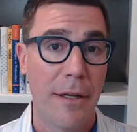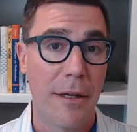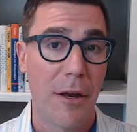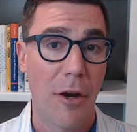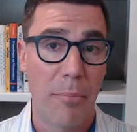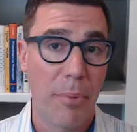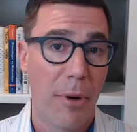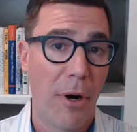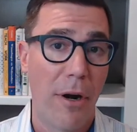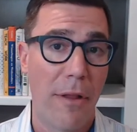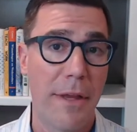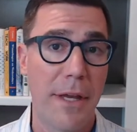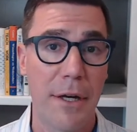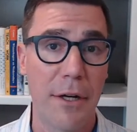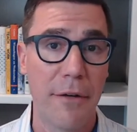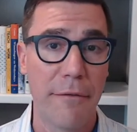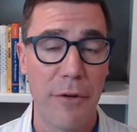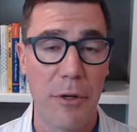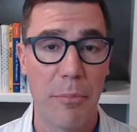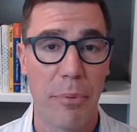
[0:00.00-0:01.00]
You know, part of the
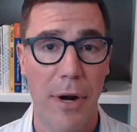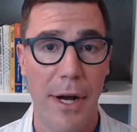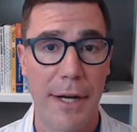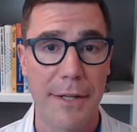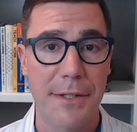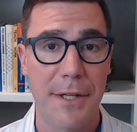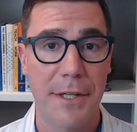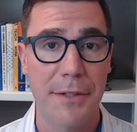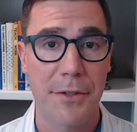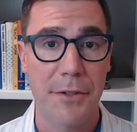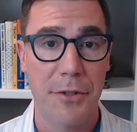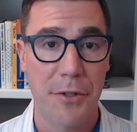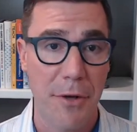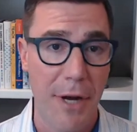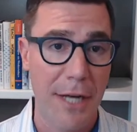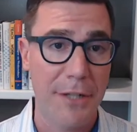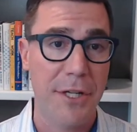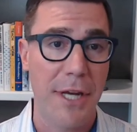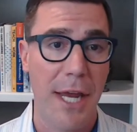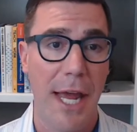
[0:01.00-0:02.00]
interview process is
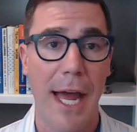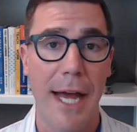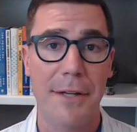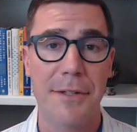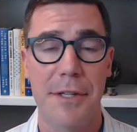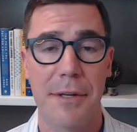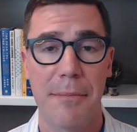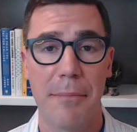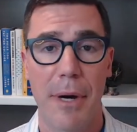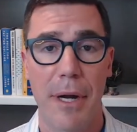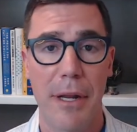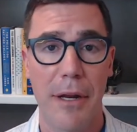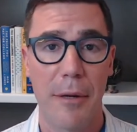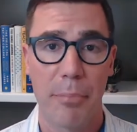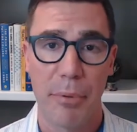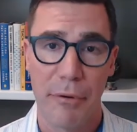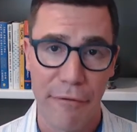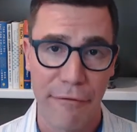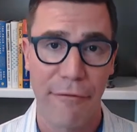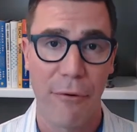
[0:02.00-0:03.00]
you actually ask somebody
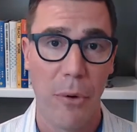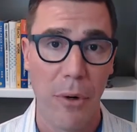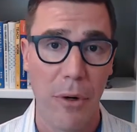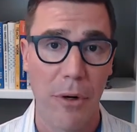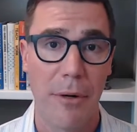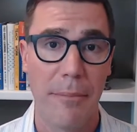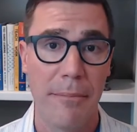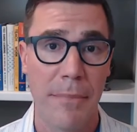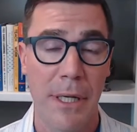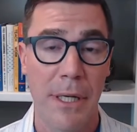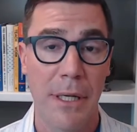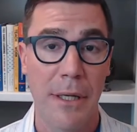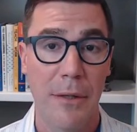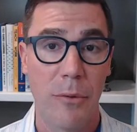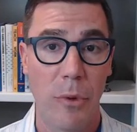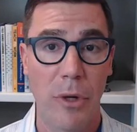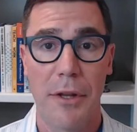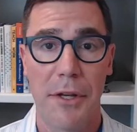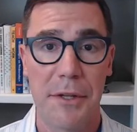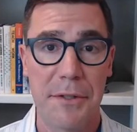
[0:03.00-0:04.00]
to perform
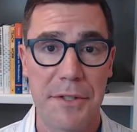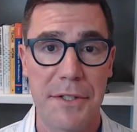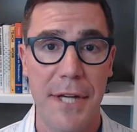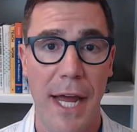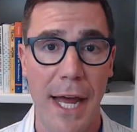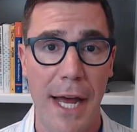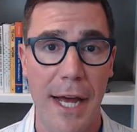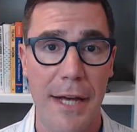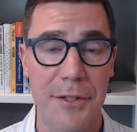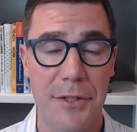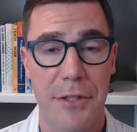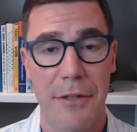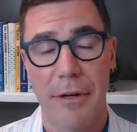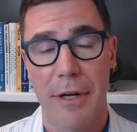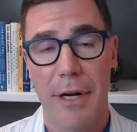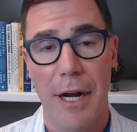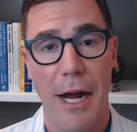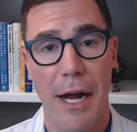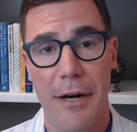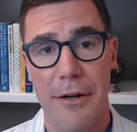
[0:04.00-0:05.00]
one of those tasks. You're
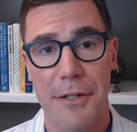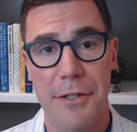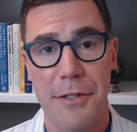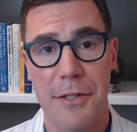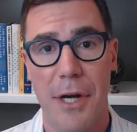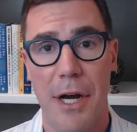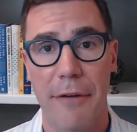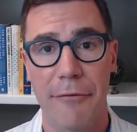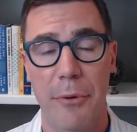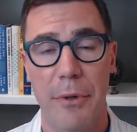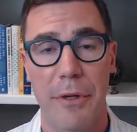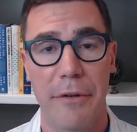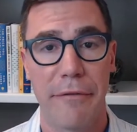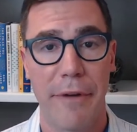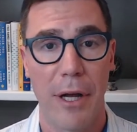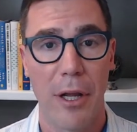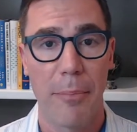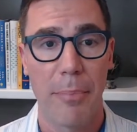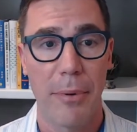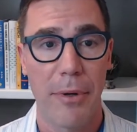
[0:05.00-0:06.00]
going to hire a software
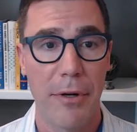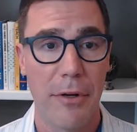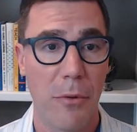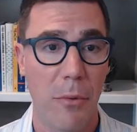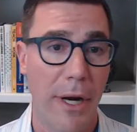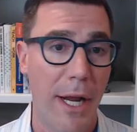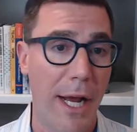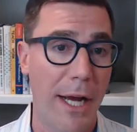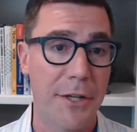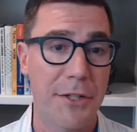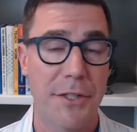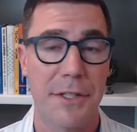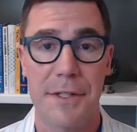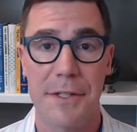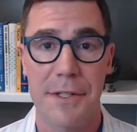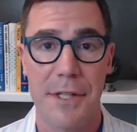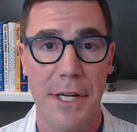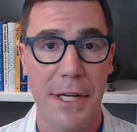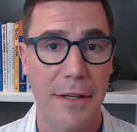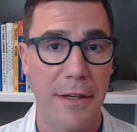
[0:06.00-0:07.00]
developer. You want to actually
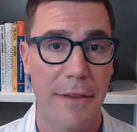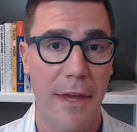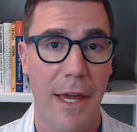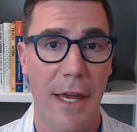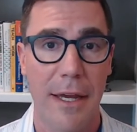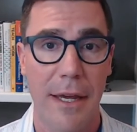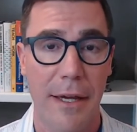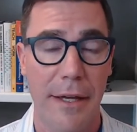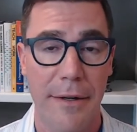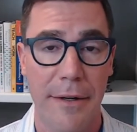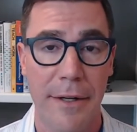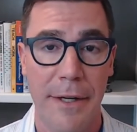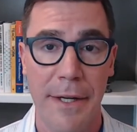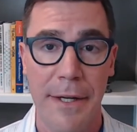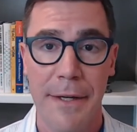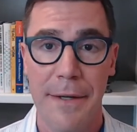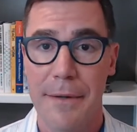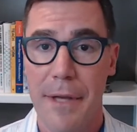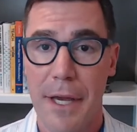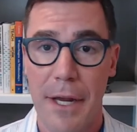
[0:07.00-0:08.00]
see that they can,
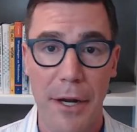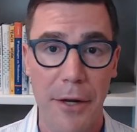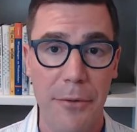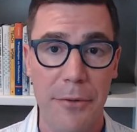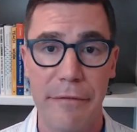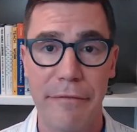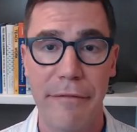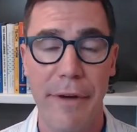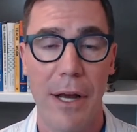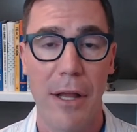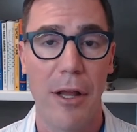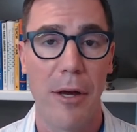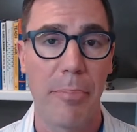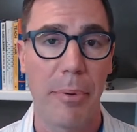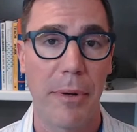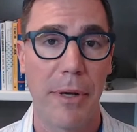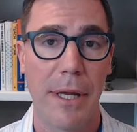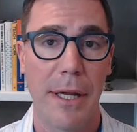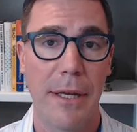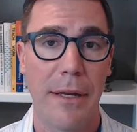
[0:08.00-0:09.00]
you know,
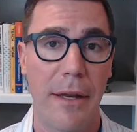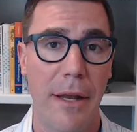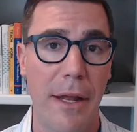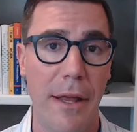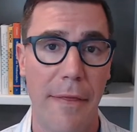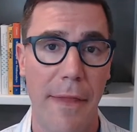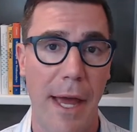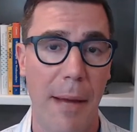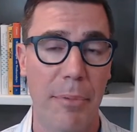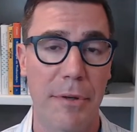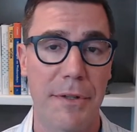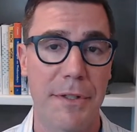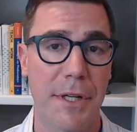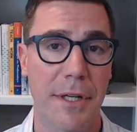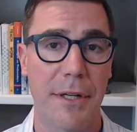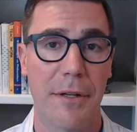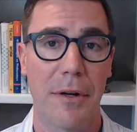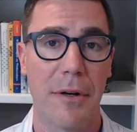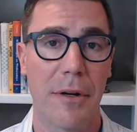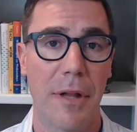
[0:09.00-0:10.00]
develop in in that
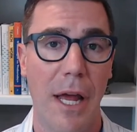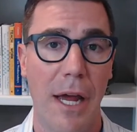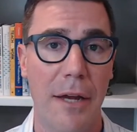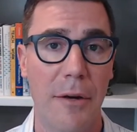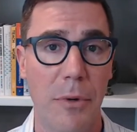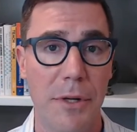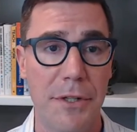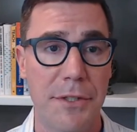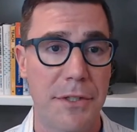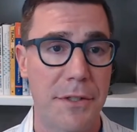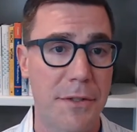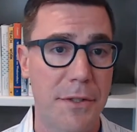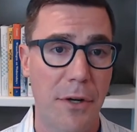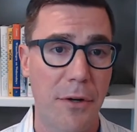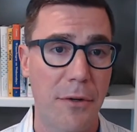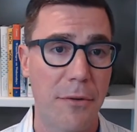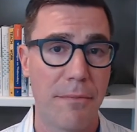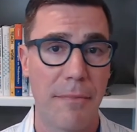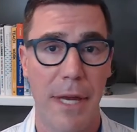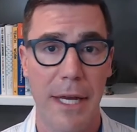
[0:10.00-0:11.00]
particular language, and
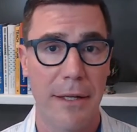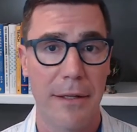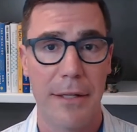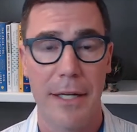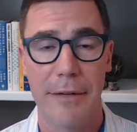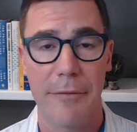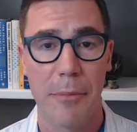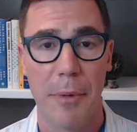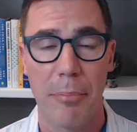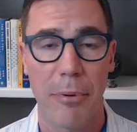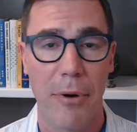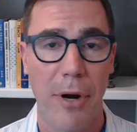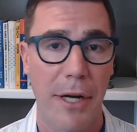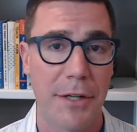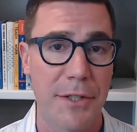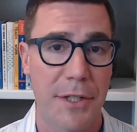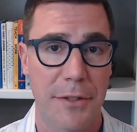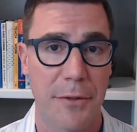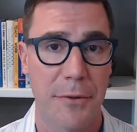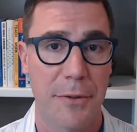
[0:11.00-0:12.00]
so they can give them a
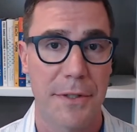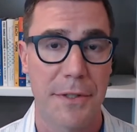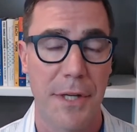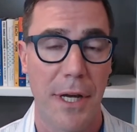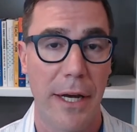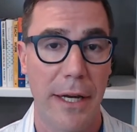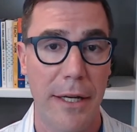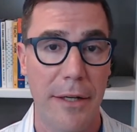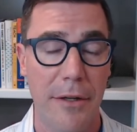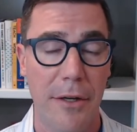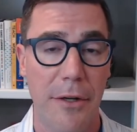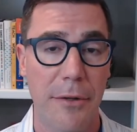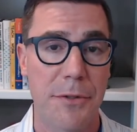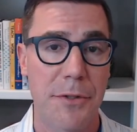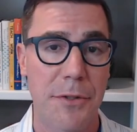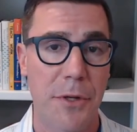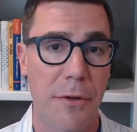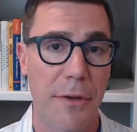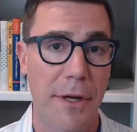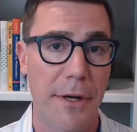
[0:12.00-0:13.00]
project to assign. You know,
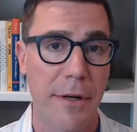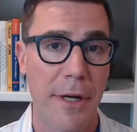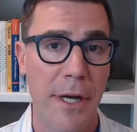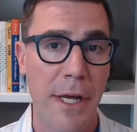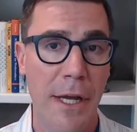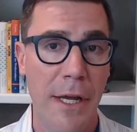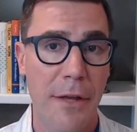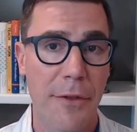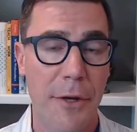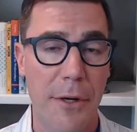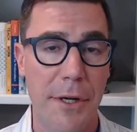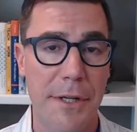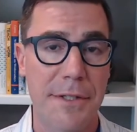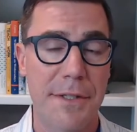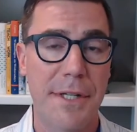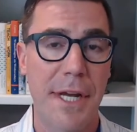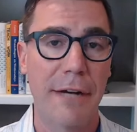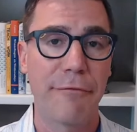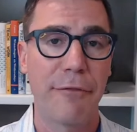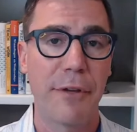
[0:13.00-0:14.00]
and so there there
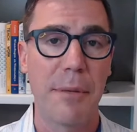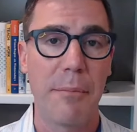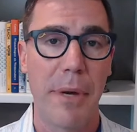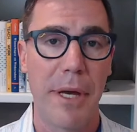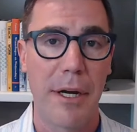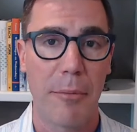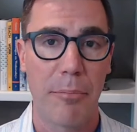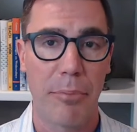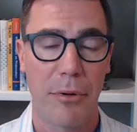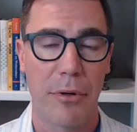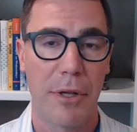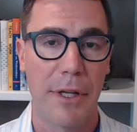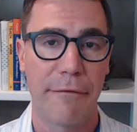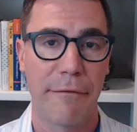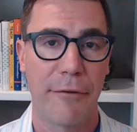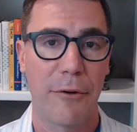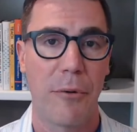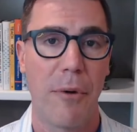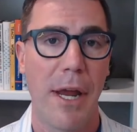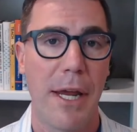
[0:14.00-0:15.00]
has definitely been a
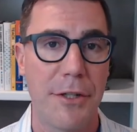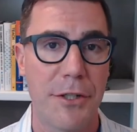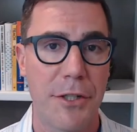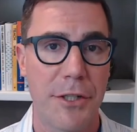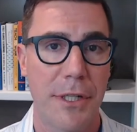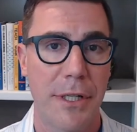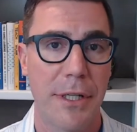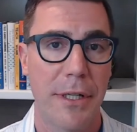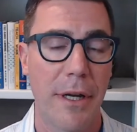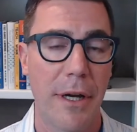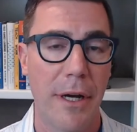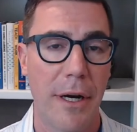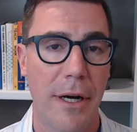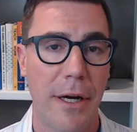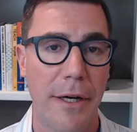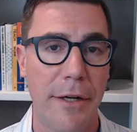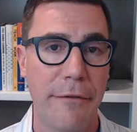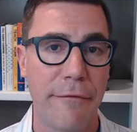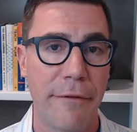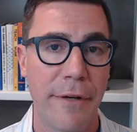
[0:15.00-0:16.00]
proliferation
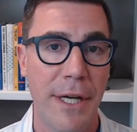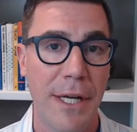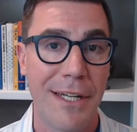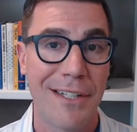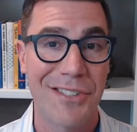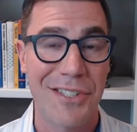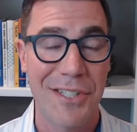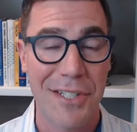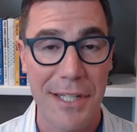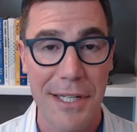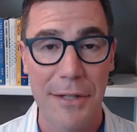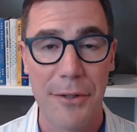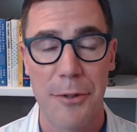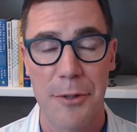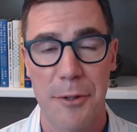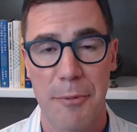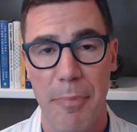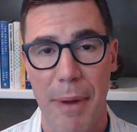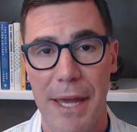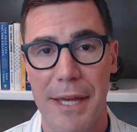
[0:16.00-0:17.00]
of
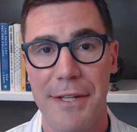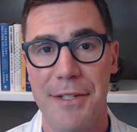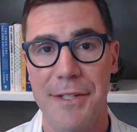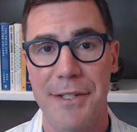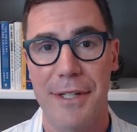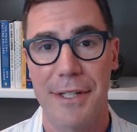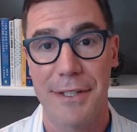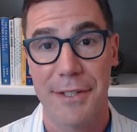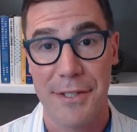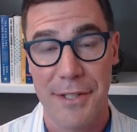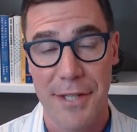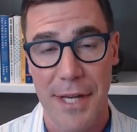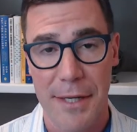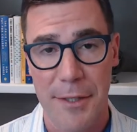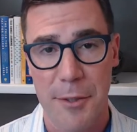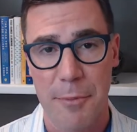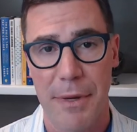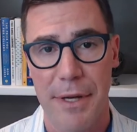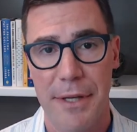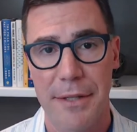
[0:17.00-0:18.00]
skills based
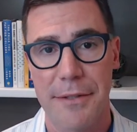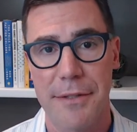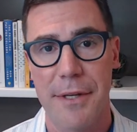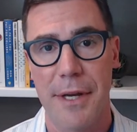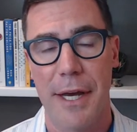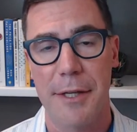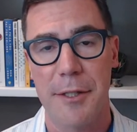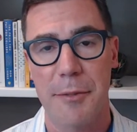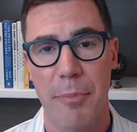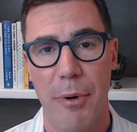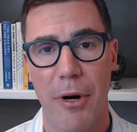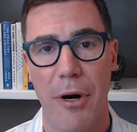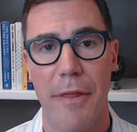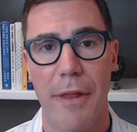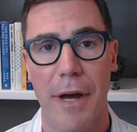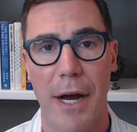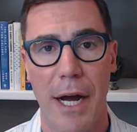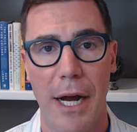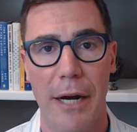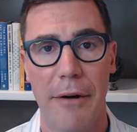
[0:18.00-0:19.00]
assessments as part
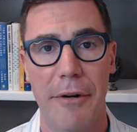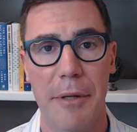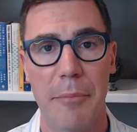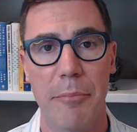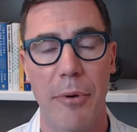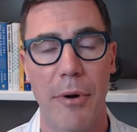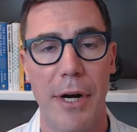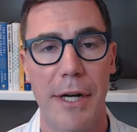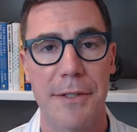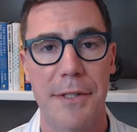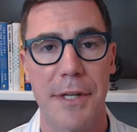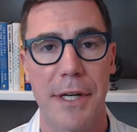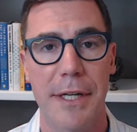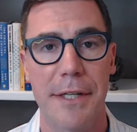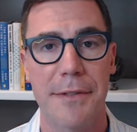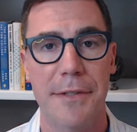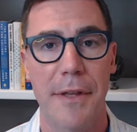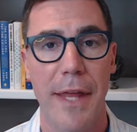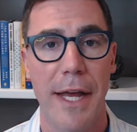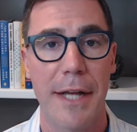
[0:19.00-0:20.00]
of the hiring
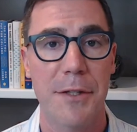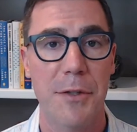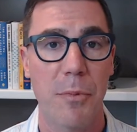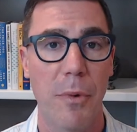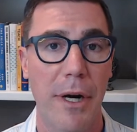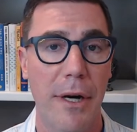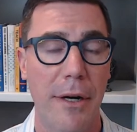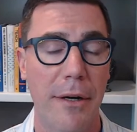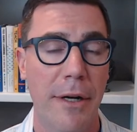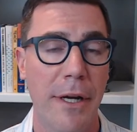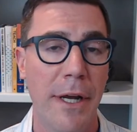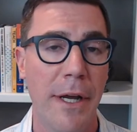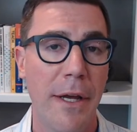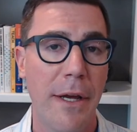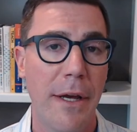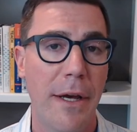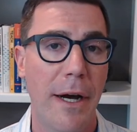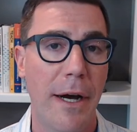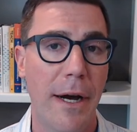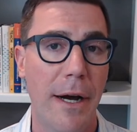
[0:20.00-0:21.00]
process, and that's where
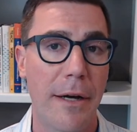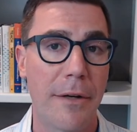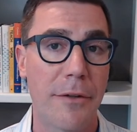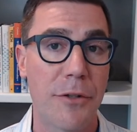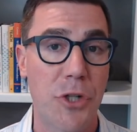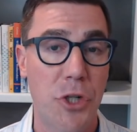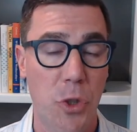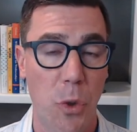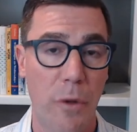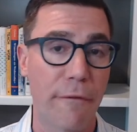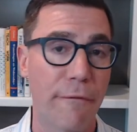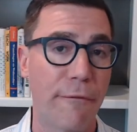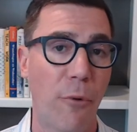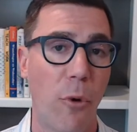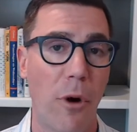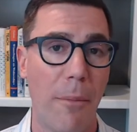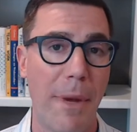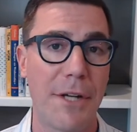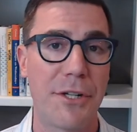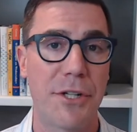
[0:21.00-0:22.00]
uh, short
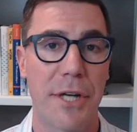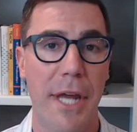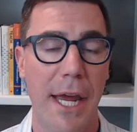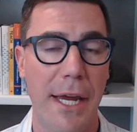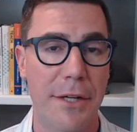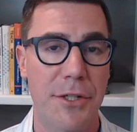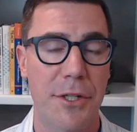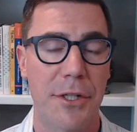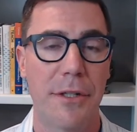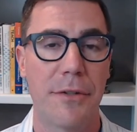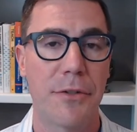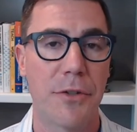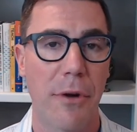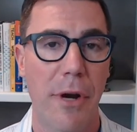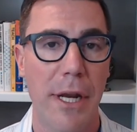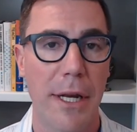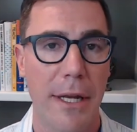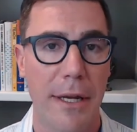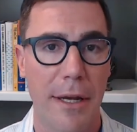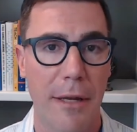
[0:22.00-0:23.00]
form education and
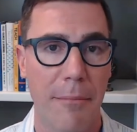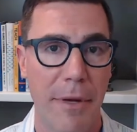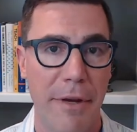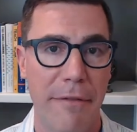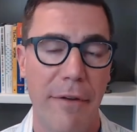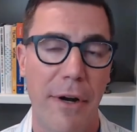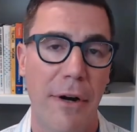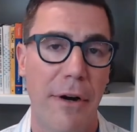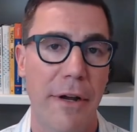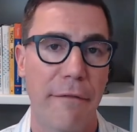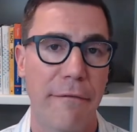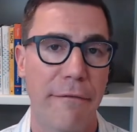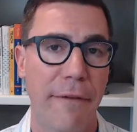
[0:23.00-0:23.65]
training can be very